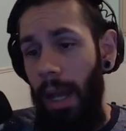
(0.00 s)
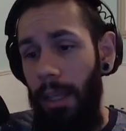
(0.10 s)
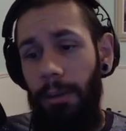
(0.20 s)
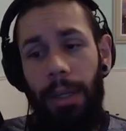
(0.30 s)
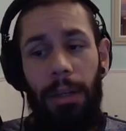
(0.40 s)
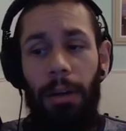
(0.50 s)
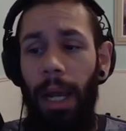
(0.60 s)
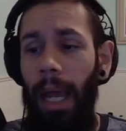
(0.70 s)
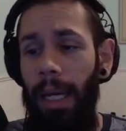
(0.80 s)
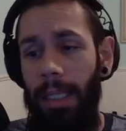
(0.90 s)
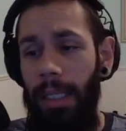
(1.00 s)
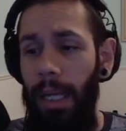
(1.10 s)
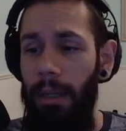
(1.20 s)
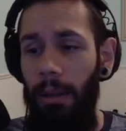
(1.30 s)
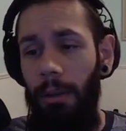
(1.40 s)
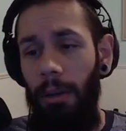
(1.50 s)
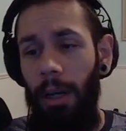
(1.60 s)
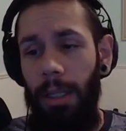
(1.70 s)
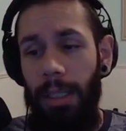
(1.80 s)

You can go ahead and take a look,